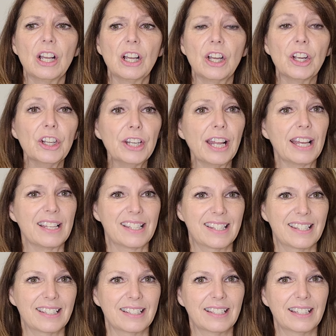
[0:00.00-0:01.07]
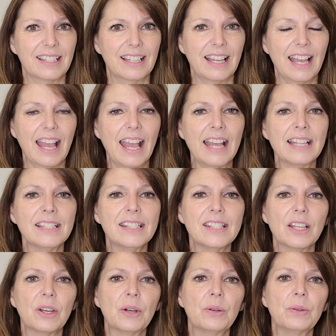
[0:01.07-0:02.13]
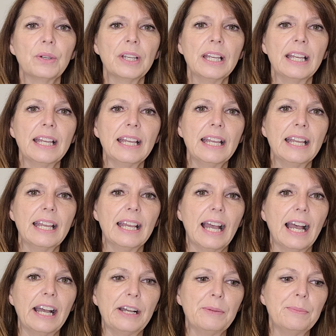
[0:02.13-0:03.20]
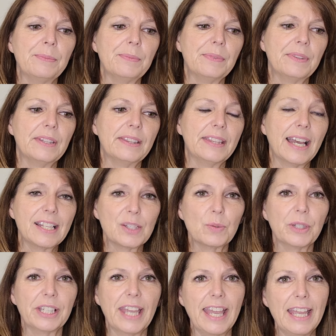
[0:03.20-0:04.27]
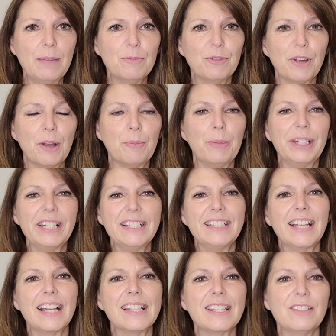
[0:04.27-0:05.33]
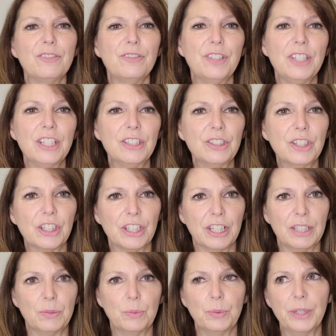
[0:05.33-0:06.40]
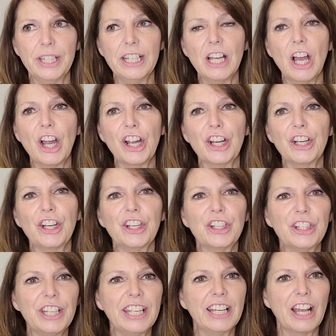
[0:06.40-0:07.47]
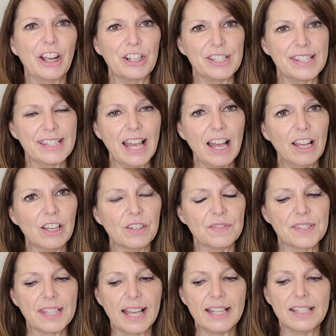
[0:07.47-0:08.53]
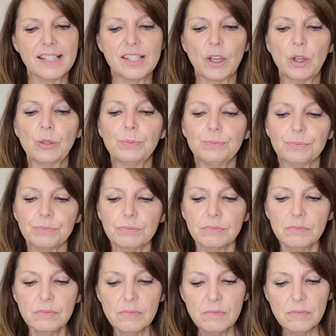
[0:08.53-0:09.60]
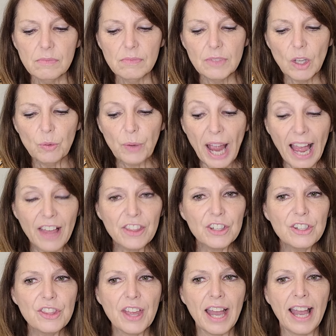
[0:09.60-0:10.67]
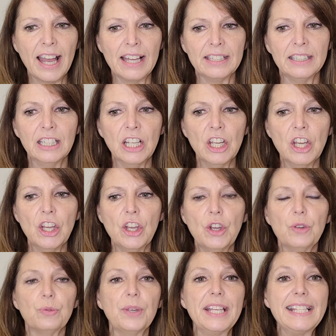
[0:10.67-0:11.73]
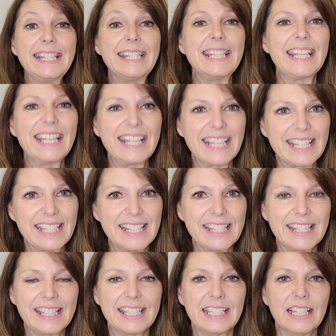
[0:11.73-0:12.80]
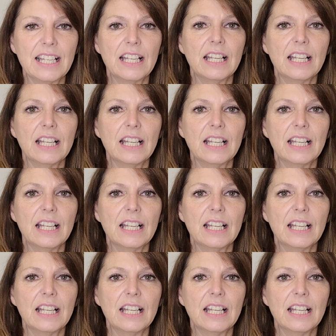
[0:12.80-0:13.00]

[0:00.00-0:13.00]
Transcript: hurt us. And so that's where it came from, but it doesn't feel good. We are hurting ourselves. And so rather than resist